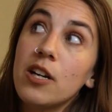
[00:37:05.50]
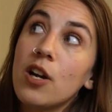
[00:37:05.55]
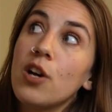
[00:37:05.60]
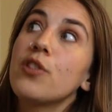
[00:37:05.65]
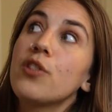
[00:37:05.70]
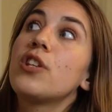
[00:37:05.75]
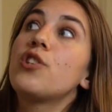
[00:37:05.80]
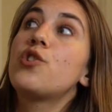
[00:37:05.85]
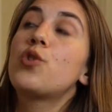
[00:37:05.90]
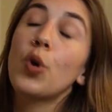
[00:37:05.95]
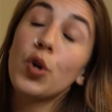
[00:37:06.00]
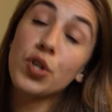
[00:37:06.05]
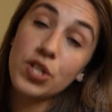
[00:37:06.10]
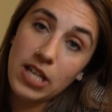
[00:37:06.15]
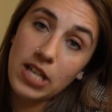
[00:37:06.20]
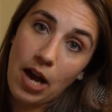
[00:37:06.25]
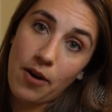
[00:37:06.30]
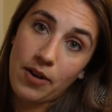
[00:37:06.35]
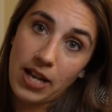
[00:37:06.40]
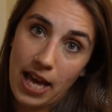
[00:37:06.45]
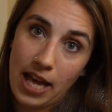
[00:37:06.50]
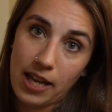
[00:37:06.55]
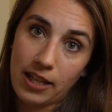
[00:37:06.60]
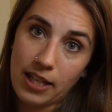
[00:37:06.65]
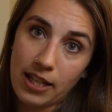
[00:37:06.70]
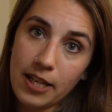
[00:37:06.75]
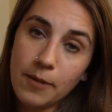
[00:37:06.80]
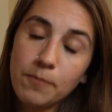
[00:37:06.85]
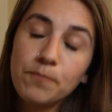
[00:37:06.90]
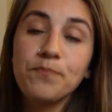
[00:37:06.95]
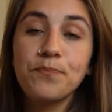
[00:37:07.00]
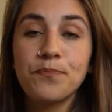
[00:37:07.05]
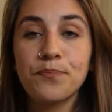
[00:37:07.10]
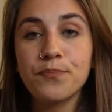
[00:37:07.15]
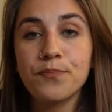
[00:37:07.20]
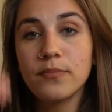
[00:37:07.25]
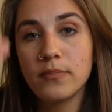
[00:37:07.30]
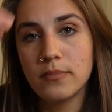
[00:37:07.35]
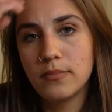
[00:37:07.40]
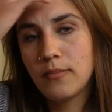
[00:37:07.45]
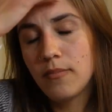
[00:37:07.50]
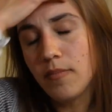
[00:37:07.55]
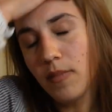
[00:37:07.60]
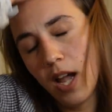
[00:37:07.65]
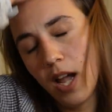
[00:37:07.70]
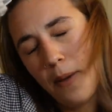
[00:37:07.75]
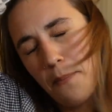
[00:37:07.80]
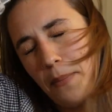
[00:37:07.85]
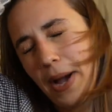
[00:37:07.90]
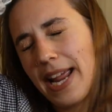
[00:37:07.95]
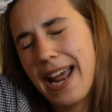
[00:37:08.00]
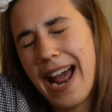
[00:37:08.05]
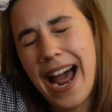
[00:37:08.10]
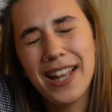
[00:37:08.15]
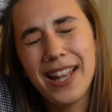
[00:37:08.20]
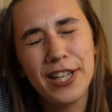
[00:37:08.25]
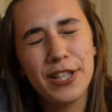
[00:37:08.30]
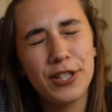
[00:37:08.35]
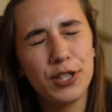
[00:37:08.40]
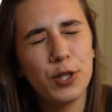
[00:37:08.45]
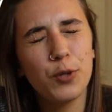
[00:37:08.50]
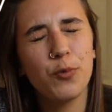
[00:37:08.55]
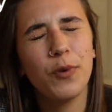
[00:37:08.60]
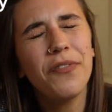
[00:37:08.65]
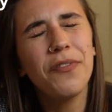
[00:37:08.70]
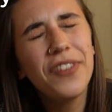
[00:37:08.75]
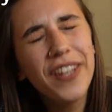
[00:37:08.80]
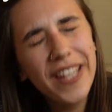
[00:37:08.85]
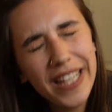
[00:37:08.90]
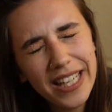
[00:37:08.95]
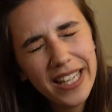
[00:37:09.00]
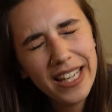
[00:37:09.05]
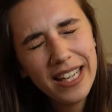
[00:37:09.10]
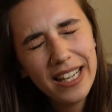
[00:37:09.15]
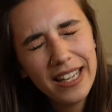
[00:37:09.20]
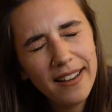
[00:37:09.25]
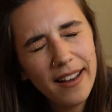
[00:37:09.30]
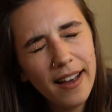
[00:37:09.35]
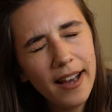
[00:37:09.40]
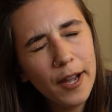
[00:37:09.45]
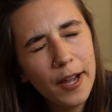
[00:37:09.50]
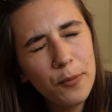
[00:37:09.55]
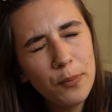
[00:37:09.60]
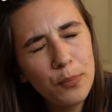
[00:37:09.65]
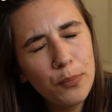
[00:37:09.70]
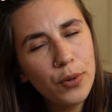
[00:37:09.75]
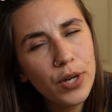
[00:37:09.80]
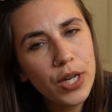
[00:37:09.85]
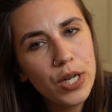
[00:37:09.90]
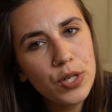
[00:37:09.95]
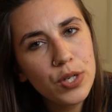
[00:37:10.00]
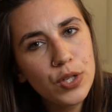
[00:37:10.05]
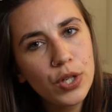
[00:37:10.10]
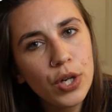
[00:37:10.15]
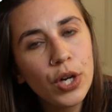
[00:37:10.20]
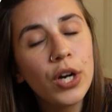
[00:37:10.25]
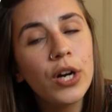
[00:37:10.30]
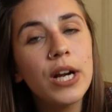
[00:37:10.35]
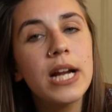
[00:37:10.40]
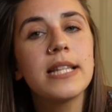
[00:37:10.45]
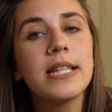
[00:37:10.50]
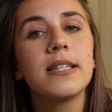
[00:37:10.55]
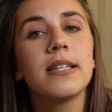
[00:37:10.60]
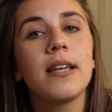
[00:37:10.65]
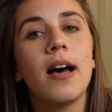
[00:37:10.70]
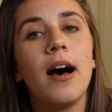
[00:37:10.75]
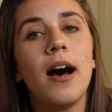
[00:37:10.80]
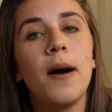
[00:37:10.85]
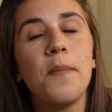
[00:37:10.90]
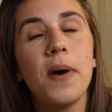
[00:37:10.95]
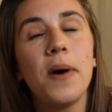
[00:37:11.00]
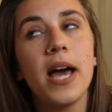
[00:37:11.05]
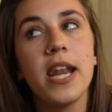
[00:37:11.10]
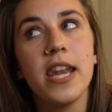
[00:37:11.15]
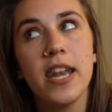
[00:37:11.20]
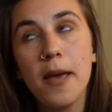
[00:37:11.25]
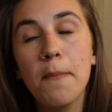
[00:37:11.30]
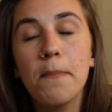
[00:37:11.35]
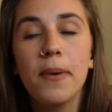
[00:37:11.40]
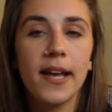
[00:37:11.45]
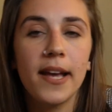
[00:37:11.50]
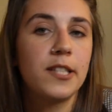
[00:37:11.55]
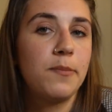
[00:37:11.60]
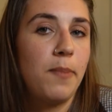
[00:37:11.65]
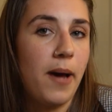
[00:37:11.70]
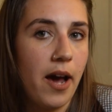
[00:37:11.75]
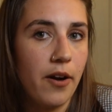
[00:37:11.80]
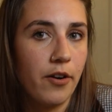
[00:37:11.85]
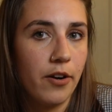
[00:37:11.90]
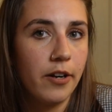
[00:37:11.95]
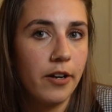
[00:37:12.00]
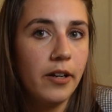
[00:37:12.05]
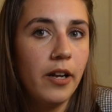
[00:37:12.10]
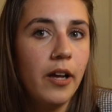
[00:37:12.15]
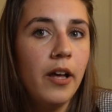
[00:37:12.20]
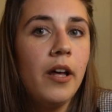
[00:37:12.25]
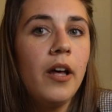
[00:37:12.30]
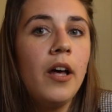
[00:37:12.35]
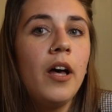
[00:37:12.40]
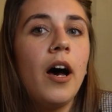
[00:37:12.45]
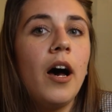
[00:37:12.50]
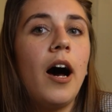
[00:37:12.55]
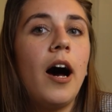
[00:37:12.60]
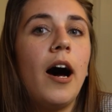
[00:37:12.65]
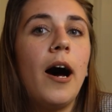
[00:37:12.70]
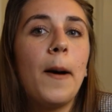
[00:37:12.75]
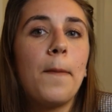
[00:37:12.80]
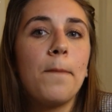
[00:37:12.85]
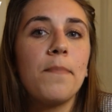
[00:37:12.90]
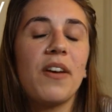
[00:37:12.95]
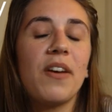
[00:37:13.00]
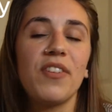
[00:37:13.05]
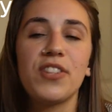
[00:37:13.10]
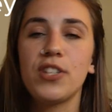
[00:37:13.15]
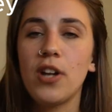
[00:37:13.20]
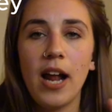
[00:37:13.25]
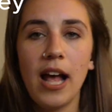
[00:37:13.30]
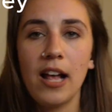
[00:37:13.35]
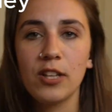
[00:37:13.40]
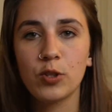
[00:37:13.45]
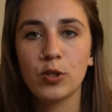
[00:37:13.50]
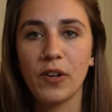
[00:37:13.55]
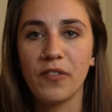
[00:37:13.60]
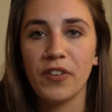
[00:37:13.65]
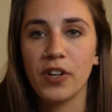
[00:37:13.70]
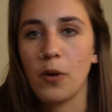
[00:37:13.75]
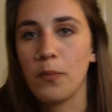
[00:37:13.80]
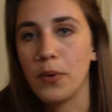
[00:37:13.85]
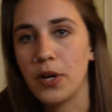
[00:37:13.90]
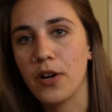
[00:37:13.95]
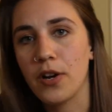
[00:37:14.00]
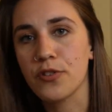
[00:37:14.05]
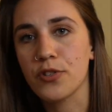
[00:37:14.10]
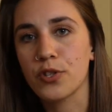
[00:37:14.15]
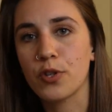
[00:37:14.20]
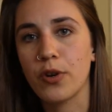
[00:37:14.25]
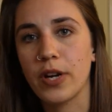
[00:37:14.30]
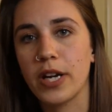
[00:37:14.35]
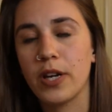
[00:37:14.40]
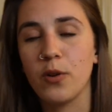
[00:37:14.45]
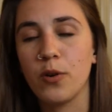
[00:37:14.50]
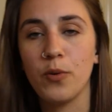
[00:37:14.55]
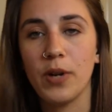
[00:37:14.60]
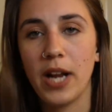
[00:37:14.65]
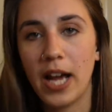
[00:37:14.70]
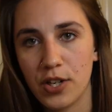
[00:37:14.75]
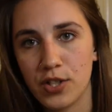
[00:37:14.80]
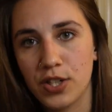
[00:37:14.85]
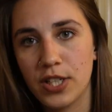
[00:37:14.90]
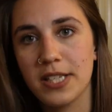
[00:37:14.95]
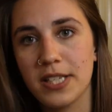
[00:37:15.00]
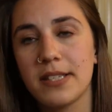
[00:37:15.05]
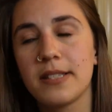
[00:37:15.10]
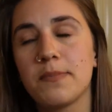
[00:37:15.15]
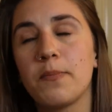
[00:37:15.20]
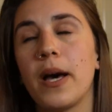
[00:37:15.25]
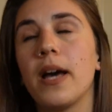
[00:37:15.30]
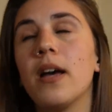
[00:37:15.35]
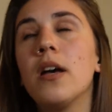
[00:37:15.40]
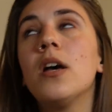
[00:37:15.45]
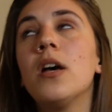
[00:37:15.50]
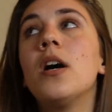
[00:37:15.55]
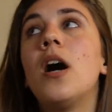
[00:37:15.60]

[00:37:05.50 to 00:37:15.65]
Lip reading: on the Georgetown Henley by Alice Griffin, I'm pretty sure. It's a Knit Picks pattern. If it's not Alice Griffin, I'll put it on the screen who it actually is, but